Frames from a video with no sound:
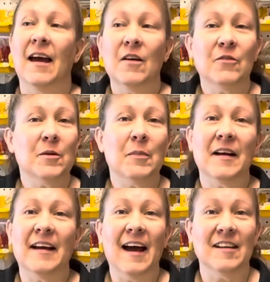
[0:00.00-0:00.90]

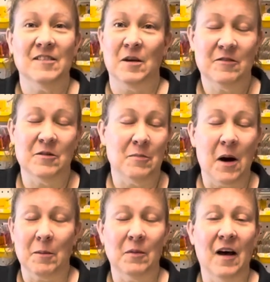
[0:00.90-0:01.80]
Everybody adds up to the
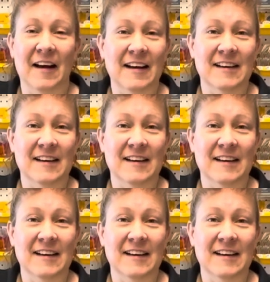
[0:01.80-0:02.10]
bottom line.